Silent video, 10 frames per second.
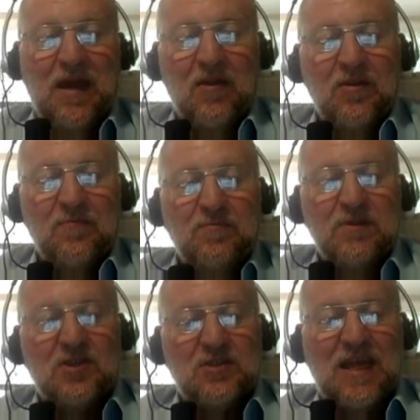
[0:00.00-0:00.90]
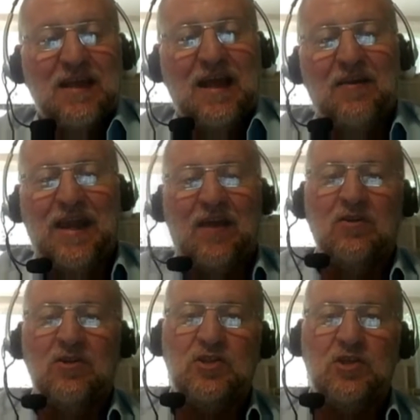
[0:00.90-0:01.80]
better than just out
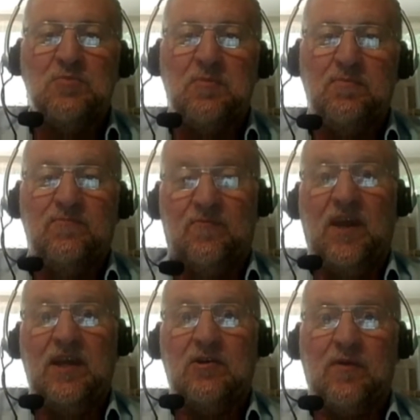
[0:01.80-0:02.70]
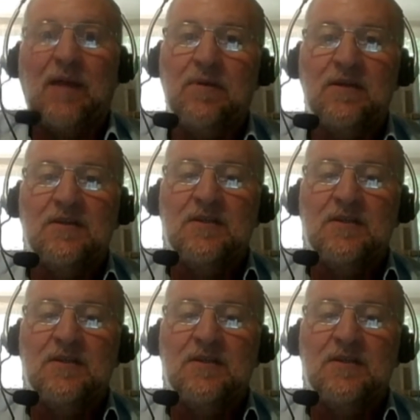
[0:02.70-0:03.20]
legitimate fake crap.